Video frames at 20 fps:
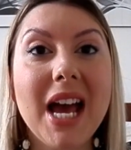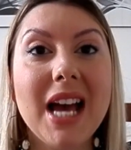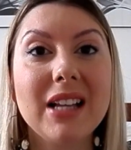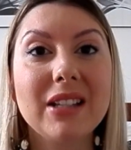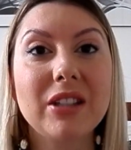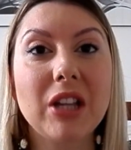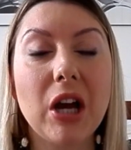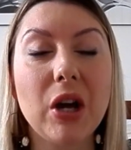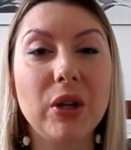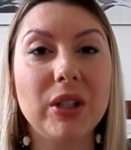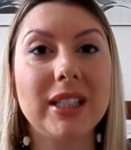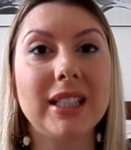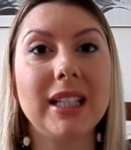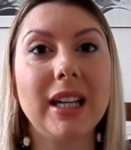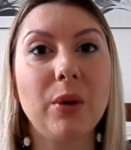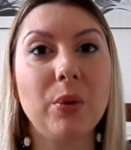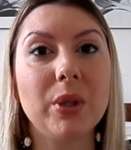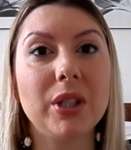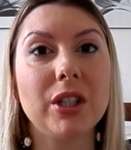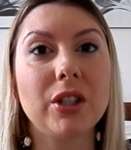So today
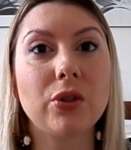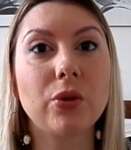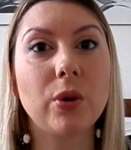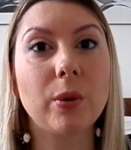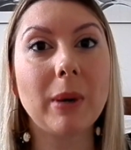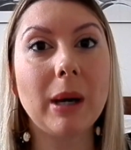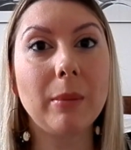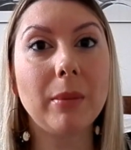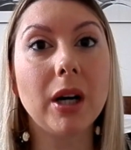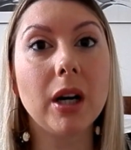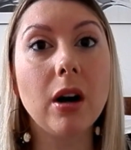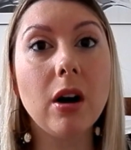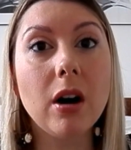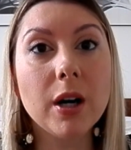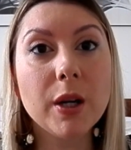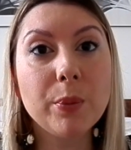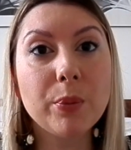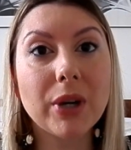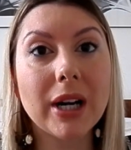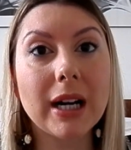I wanted to talk about my
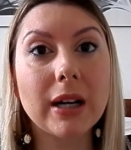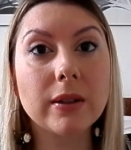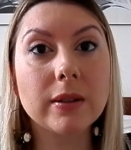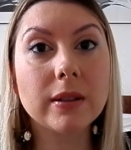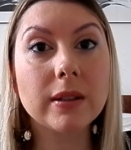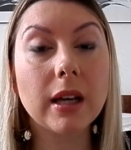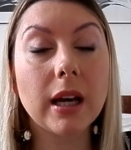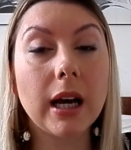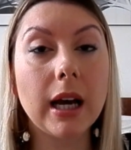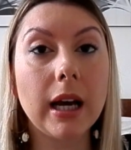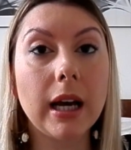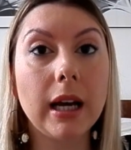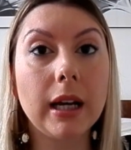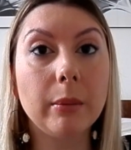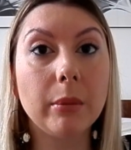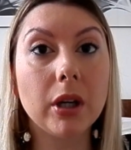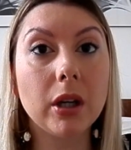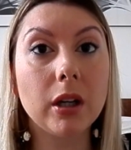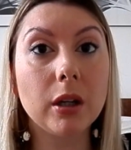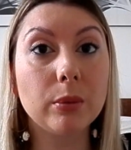eyebrows and
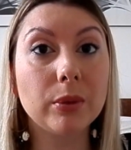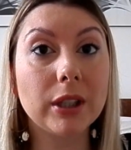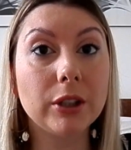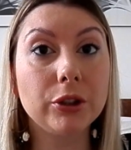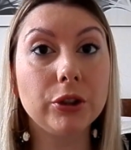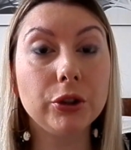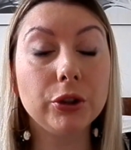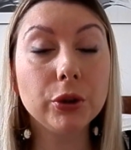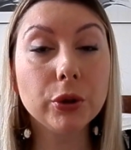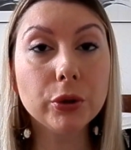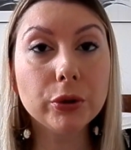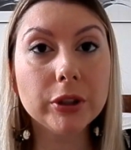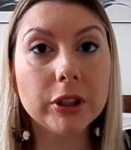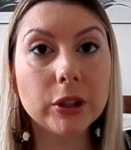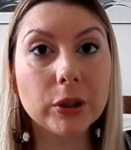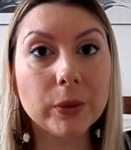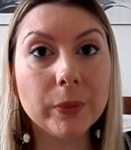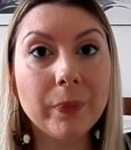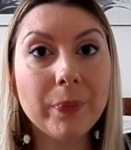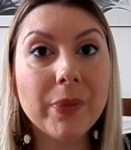my eyebrow
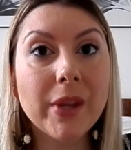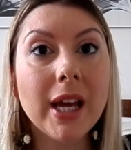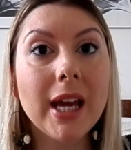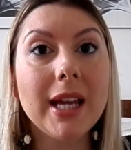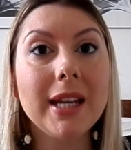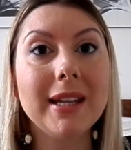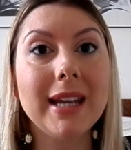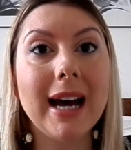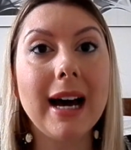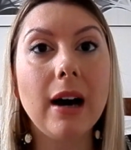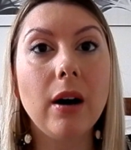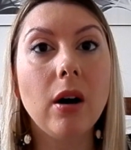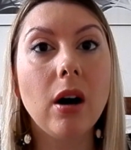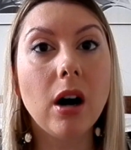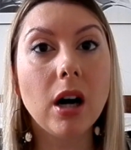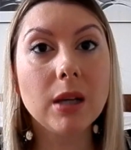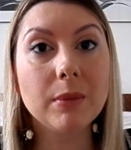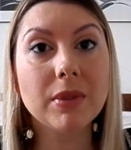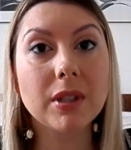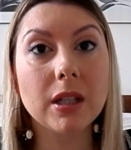tutorial. Now,
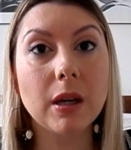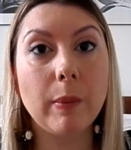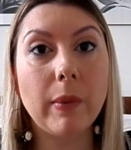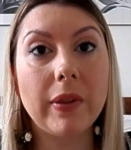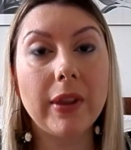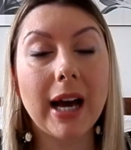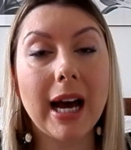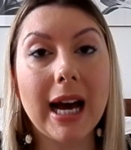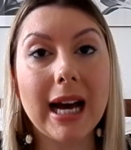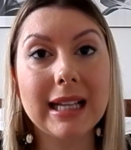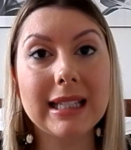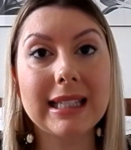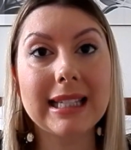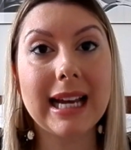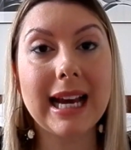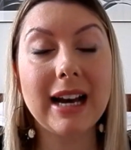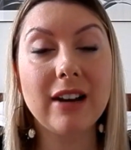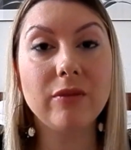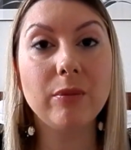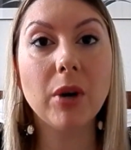I'm someone that has to
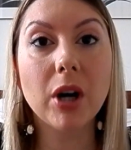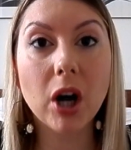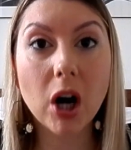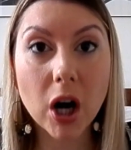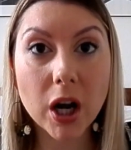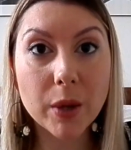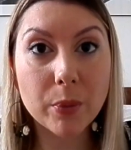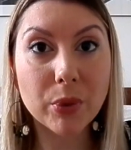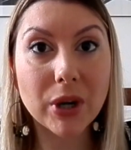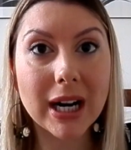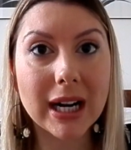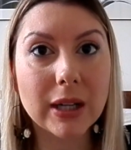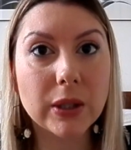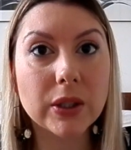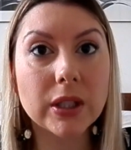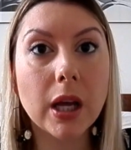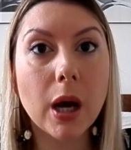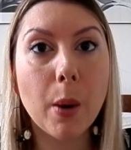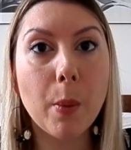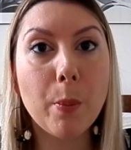have my
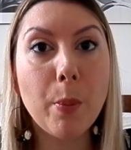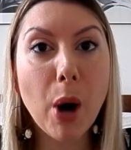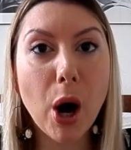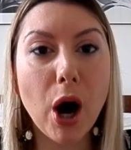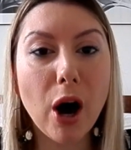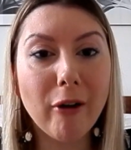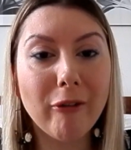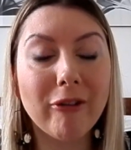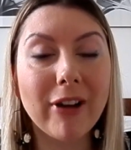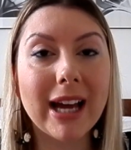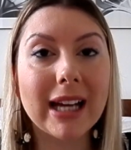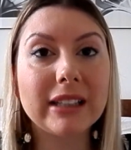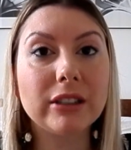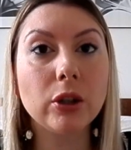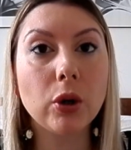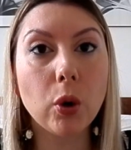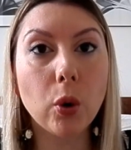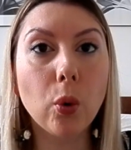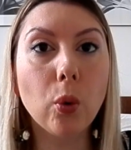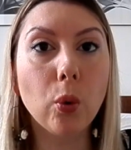eyebrows perfect
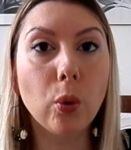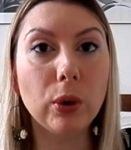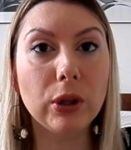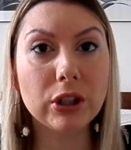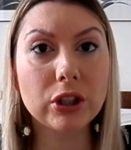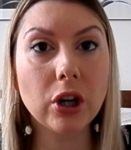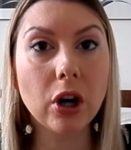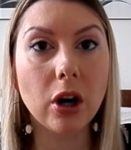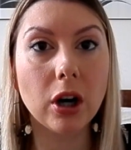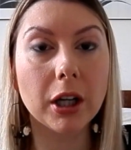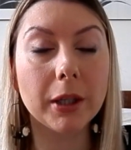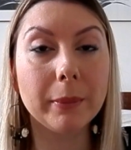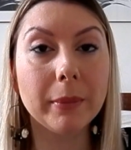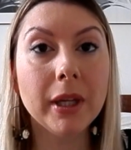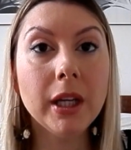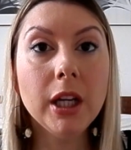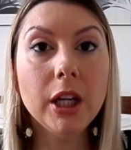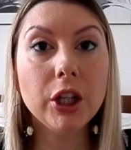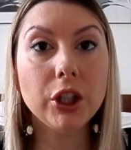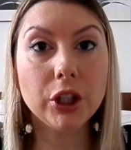all the time.
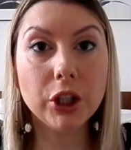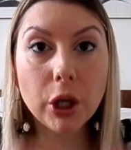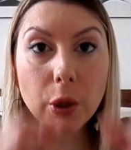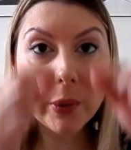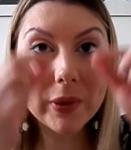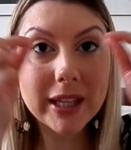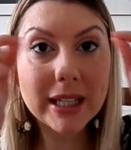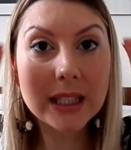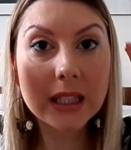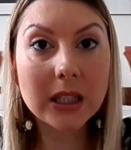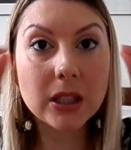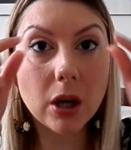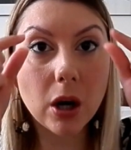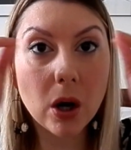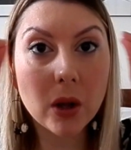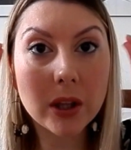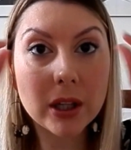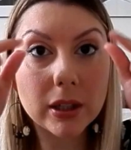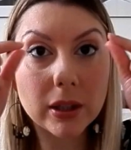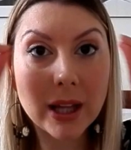You know when they
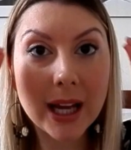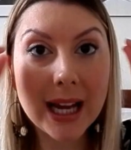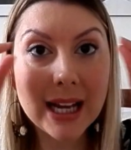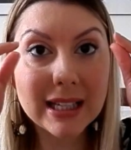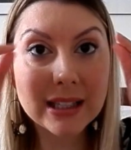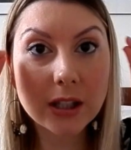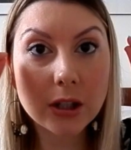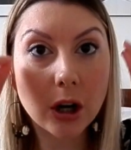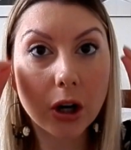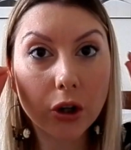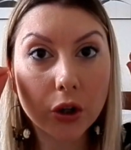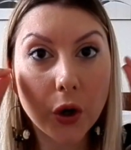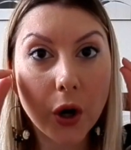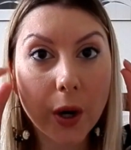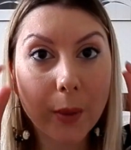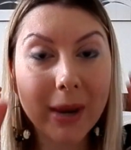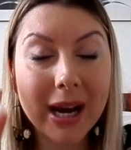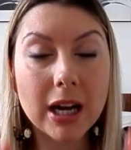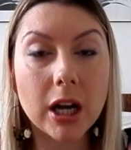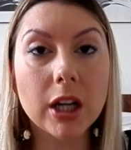start, the little hairs start
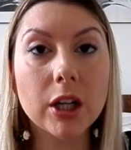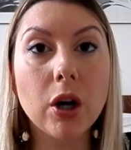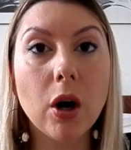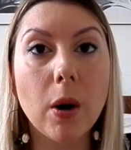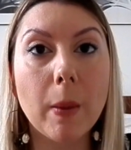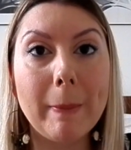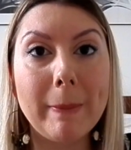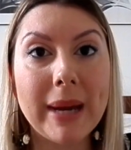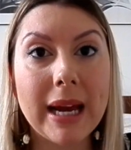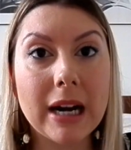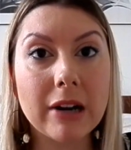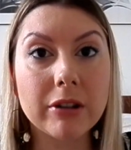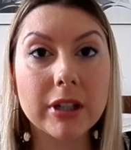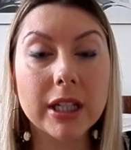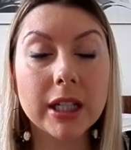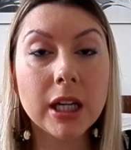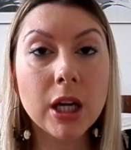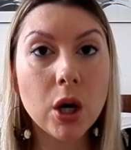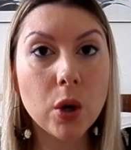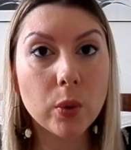growing back, I can't bear
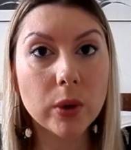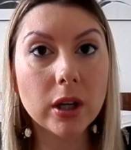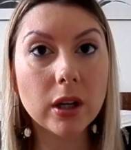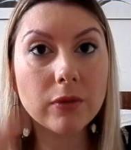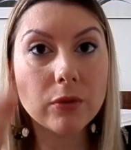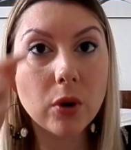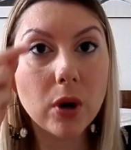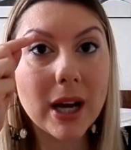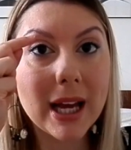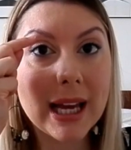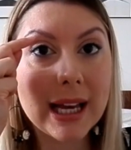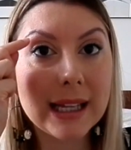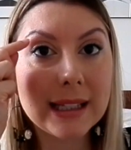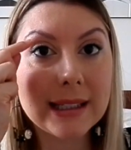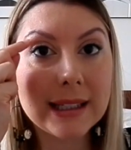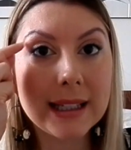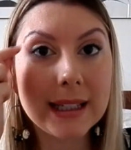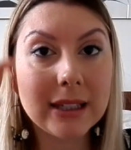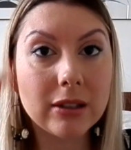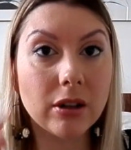it. When I've got
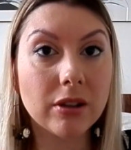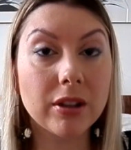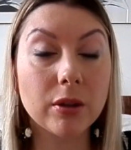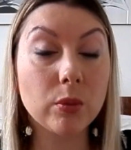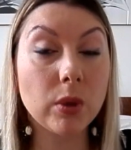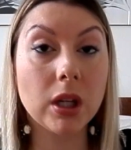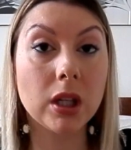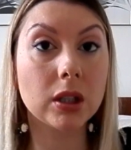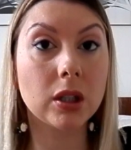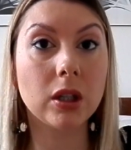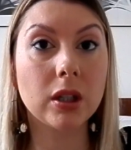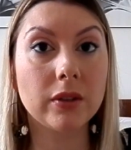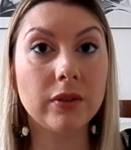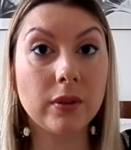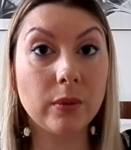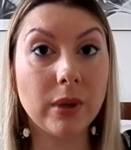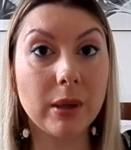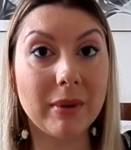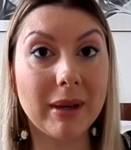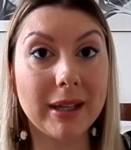hairs here, I think, well, I can't
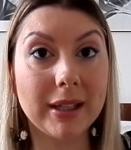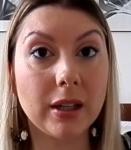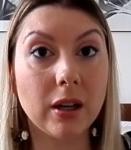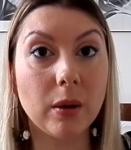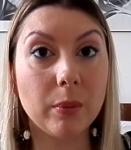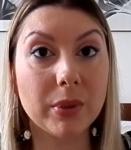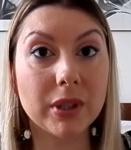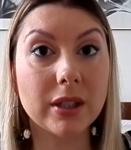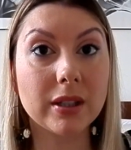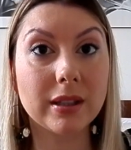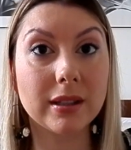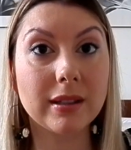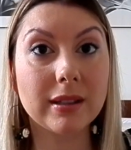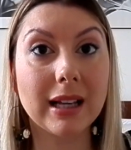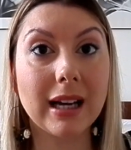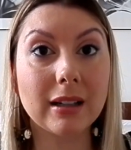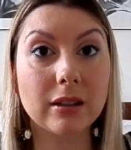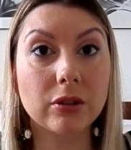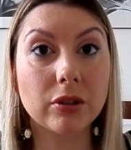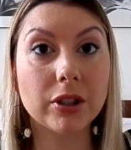even wear makeup because it's
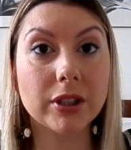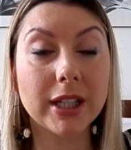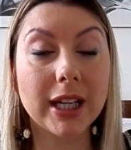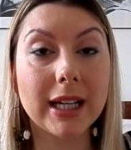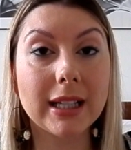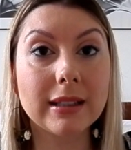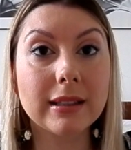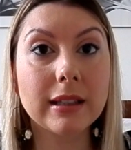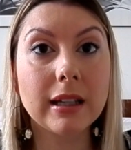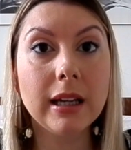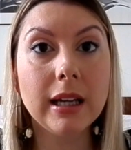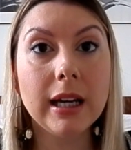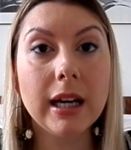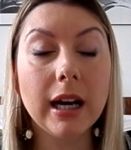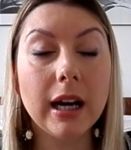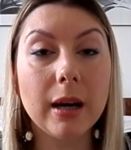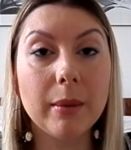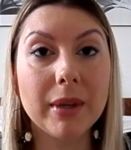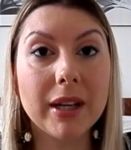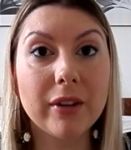that grotesque.
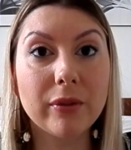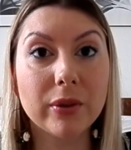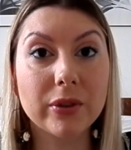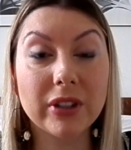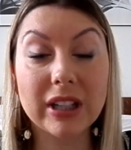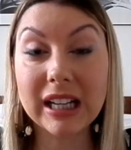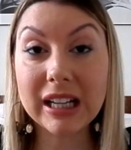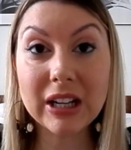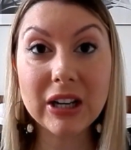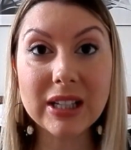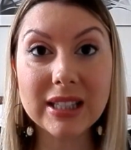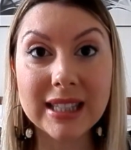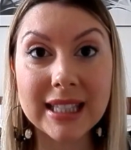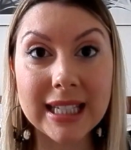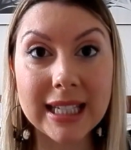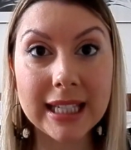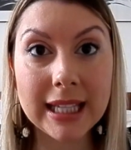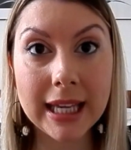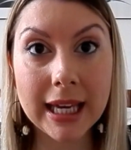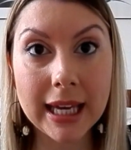And everyone's like, I can't
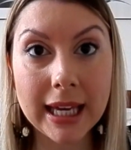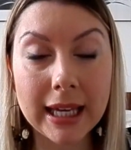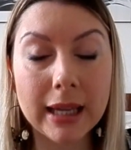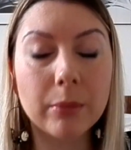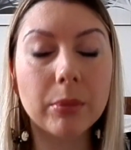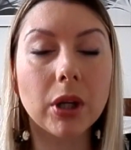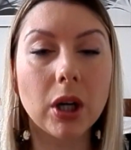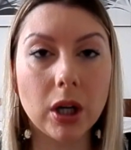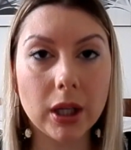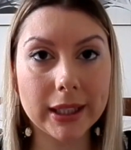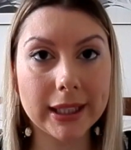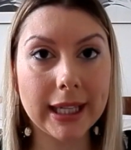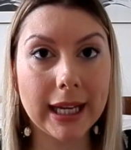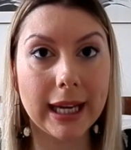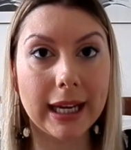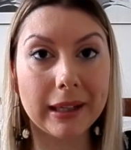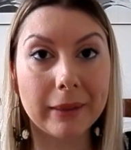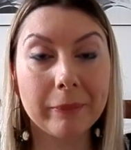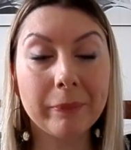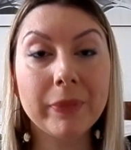see any hair, but I
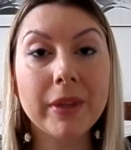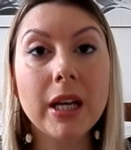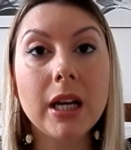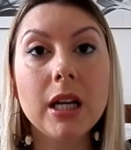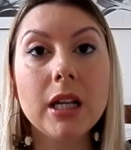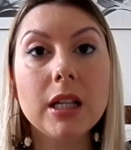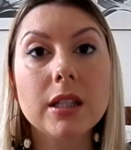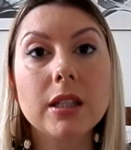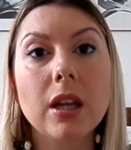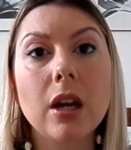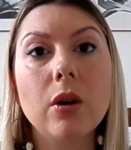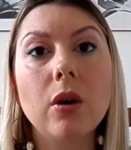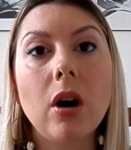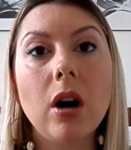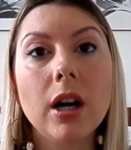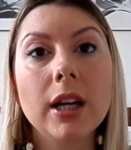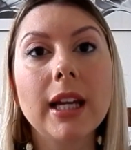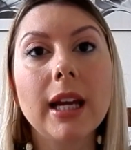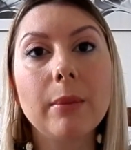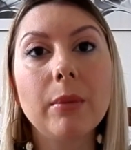can. So
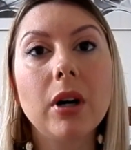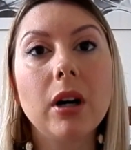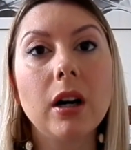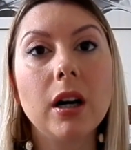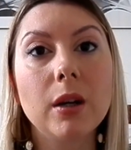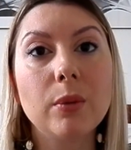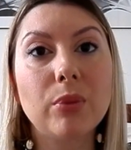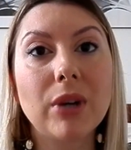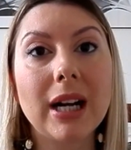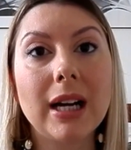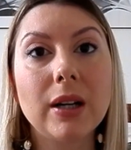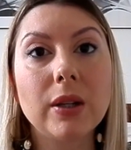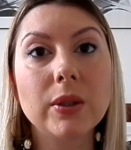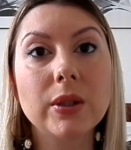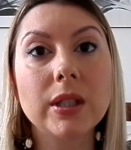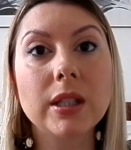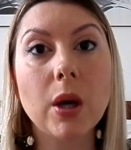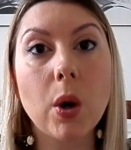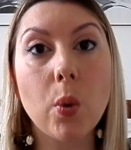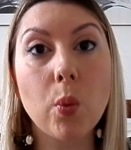I get my
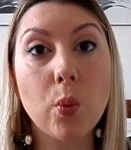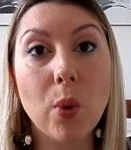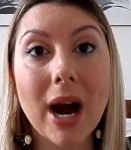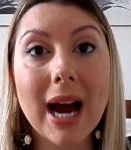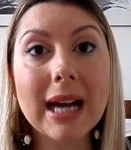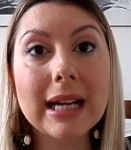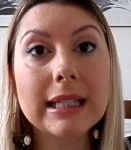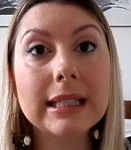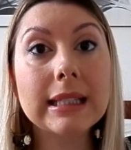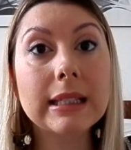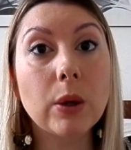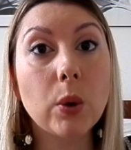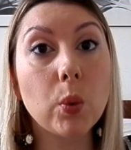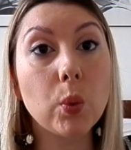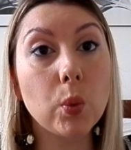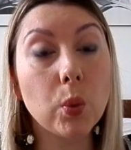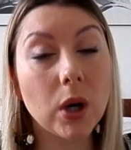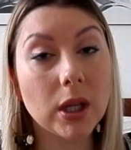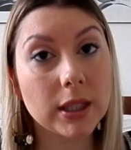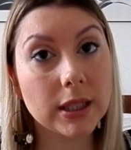eyebrows waxed
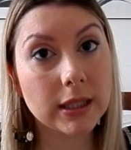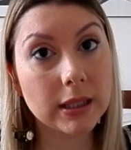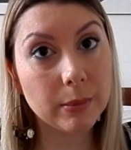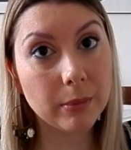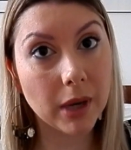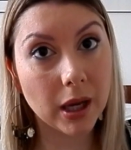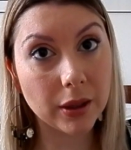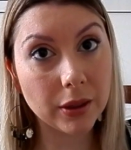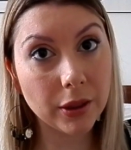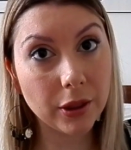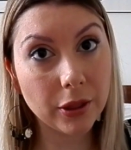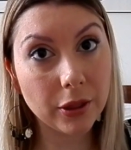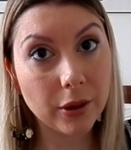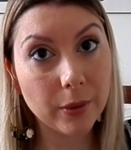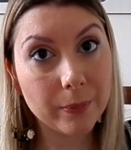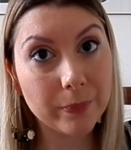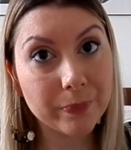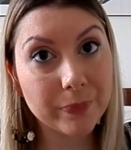once a month.